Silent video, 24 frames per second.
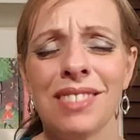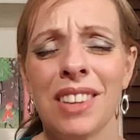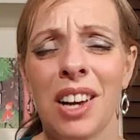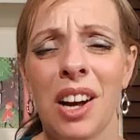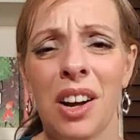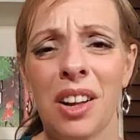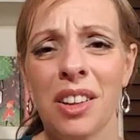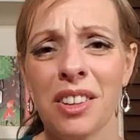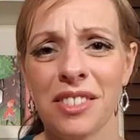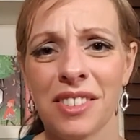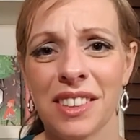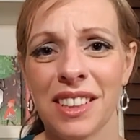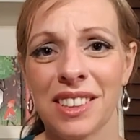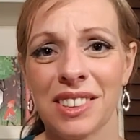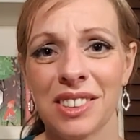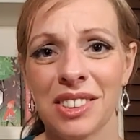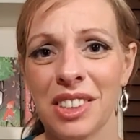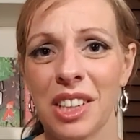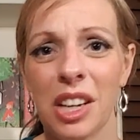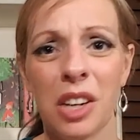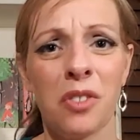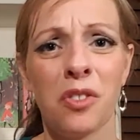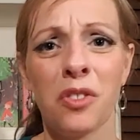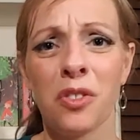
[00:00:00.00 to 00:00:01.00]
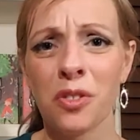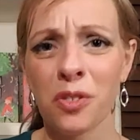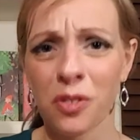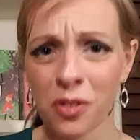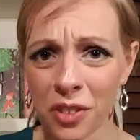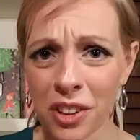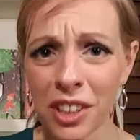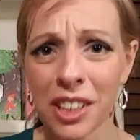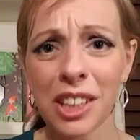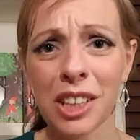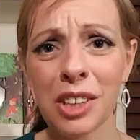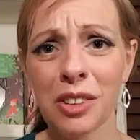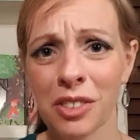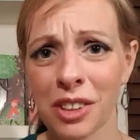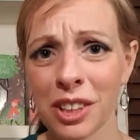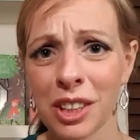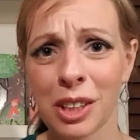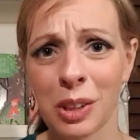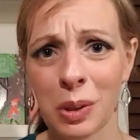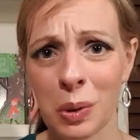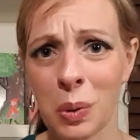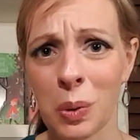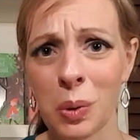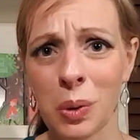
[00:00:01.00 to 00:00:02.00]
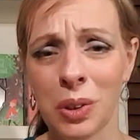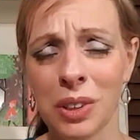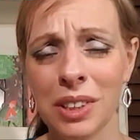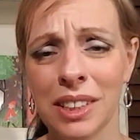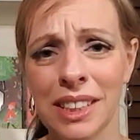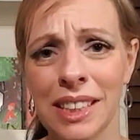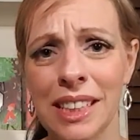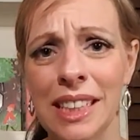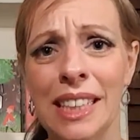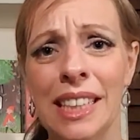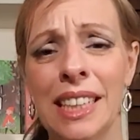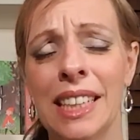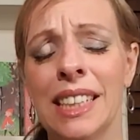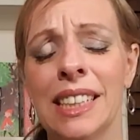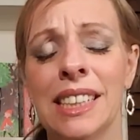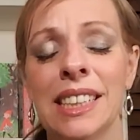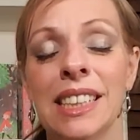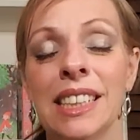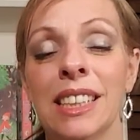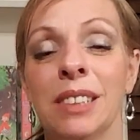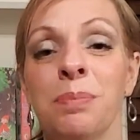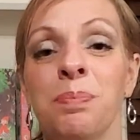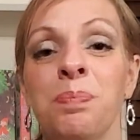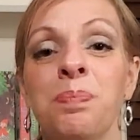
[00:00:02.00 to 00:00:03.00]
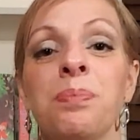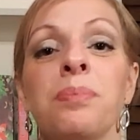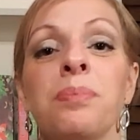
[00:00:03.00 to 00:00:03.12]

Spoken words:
all around a really, really cool and neat idea.